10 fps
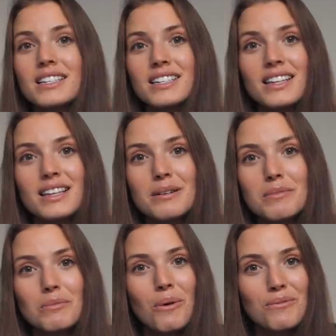into them
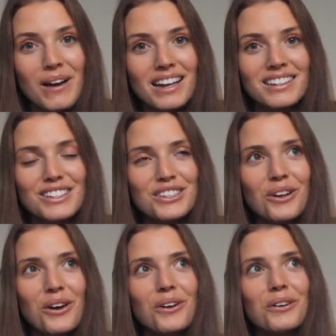and more fun.
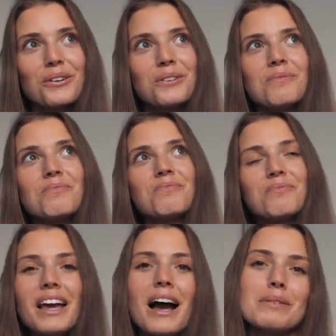So
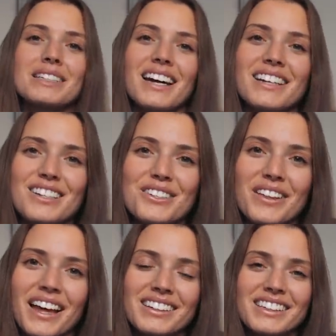yeah, I'm excited to do
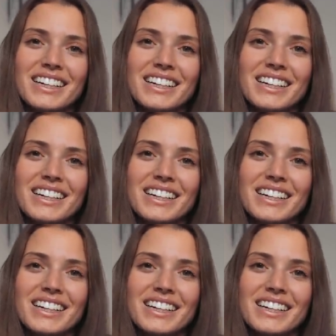that.